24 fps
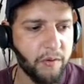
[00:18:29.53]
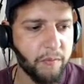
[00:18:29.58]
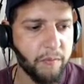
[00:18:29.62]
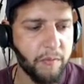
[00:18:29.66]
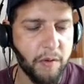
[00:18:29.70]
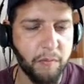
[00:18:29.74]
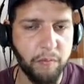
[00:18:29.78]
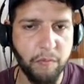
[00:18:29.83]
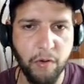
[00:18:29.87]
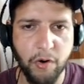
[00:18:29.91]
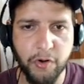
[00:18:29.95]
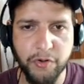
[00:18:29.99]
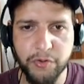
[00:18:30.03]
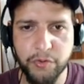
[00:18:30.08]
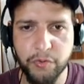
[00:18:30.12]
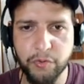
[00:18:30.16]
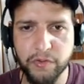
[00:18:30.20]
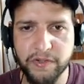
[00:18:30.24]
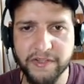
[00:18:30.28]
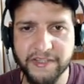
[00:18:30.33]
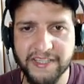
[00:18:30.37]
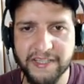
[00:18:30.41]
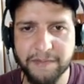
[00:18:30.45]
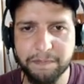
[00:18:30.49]
module,
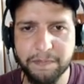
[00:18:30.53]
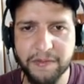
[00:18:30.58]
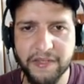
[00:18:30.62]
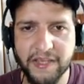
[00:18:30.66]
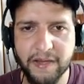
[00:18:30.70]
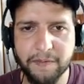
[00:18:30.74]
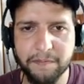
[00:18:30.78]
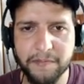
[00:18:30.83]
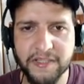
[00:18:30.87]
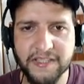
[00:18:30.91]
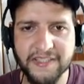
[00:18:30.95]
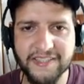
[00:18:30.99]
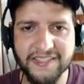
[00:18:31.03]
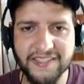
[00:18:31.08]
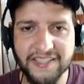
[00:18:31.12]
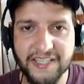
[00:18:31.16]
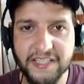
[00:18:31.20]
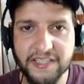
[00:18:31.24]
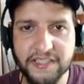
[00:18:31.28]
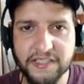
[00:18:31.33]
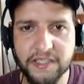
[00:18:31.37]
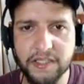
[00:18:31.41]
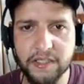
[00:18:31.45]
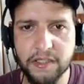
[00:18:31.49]
TPM is
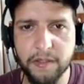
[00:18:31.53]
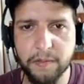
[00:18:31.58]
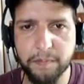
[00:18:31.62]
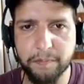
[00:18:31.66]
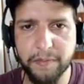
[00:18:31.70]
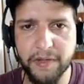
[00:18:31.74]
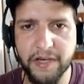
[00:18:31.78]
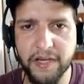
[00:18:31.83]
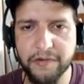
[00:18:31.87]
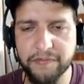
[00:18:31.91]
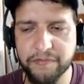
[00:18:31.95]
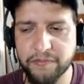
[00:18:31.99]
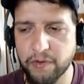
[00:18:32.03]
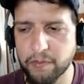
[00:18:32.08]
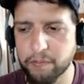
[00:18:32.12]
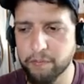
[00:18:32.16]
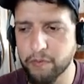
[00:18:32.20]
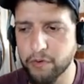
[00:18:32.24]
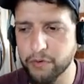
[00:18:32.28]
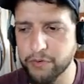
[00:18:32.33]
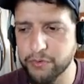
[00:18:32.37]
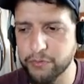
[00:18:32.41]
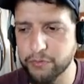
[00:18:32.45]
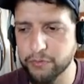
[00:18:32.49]
trusted platform
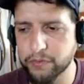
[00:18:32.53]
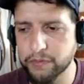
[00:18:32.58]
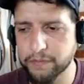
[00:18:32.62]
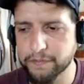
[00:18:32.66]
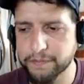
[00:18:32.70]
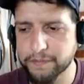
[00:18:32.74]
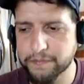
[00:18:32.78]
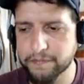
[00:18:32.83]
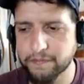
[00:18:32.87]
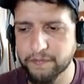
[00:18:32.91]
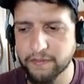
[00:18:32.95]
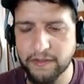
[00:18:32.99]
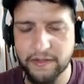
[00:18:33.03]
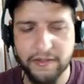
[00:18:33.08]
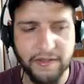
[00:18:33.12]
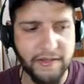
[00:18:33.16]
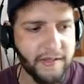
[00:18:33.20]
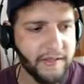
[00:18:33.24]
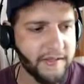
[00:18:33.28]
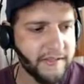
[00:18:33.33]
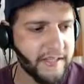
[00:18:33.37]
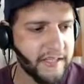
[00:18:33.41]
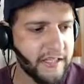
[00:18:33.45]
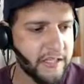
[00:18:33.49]
module.
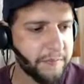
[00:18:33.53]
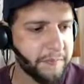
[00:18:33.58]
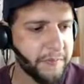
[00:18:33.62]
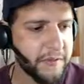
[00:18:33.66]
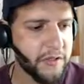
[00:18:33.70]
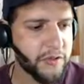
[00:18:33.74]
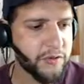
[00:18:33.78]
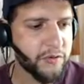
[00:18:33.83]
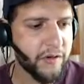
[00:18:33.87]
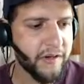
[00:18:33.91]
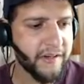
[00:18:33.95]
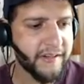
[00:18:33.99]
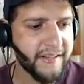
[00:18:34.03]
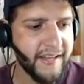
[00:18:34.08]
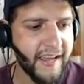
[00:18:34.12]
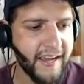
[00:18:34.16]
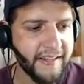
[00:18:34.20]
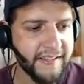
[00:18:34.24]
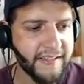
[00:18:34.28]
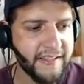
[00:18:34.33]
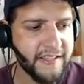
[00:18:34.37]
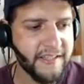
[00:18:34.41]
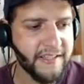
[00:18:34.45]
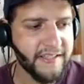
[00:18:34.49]
TTP is your
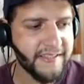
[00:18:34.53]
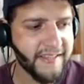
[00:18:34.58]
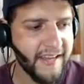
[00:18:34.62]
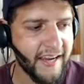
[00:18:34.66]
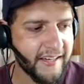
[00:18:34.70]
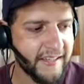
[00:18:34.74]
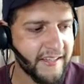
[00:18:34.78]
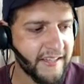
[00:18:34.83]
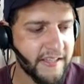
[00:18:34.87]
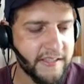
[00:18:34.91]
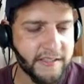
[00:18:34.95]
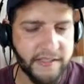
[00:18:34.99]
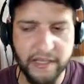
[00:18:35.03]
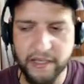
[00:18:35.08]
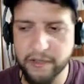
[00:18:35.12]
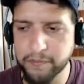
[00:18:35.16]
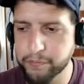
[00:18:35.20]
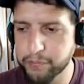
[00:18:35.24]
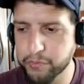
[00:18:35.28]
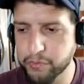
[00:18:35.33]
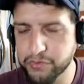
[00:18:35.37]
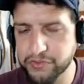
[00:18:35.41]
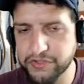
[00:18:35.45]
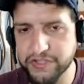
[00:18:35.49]
tactics, techniques and
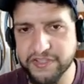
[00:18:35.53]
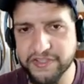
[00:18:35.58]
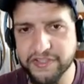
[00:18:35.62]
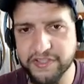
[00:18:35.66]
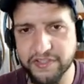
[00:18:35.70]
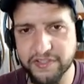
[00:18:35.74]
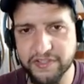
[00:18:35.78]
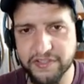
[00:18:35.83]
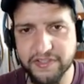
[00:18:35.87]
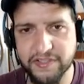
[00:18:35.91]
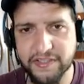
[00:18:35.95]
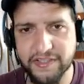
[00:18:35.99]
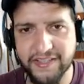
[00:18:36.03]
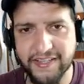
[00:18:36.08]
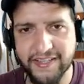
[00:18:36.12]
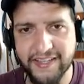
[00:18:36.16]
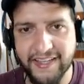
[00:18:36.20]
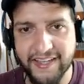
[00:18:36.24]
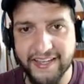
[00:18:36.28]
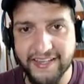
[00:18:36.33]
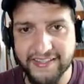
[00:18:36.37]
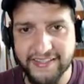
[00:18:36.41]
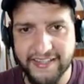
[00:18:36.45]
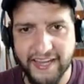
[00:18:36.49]
procedures,
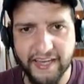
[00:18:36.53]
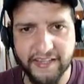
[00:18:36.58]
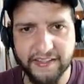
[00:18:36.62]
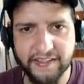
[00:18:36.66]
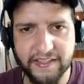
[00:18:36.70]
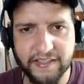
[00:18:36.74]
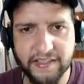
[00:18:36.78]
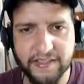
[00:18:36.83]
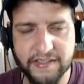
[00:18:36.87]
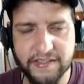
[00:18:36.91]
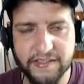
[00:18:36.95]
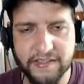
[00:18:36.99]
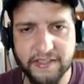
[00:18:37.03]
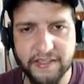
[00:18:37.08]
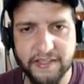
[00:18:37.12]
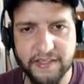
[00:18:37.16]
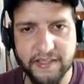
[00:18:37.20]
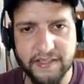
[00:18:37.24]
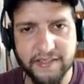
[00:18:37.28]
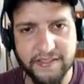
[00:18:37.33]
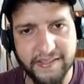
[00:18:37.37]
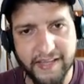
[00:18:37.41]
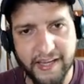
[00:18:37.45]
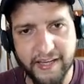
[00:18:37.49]
tactics,
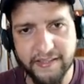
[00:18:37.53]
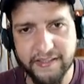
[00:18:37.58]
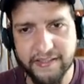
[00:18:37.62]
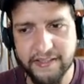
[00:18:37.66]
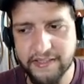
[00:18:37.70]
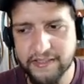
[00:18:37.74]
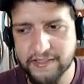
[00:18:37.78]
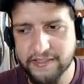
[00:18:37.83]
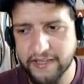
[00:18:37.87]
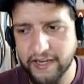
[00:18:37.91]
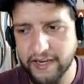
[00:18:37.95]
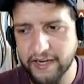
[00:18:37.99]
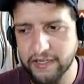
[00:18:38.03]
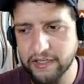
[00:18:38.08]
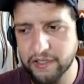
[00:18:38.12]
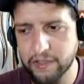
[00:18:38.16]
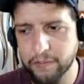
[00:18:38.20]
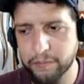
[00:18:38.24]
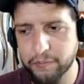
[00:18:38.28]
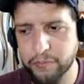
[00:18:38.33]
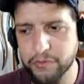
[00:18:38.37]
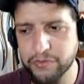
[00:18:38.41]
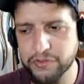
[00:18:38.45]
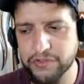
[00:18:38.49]
techniques and
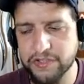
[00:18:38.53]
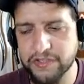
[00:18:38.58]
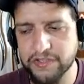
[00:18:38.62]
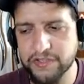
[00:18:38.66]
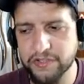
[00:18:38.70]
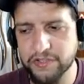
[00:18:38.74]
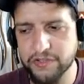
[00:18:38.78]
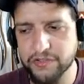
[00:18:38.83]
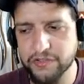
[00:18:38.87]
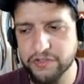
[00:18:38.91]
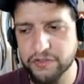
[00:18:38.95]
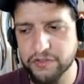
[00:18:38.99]
procedures.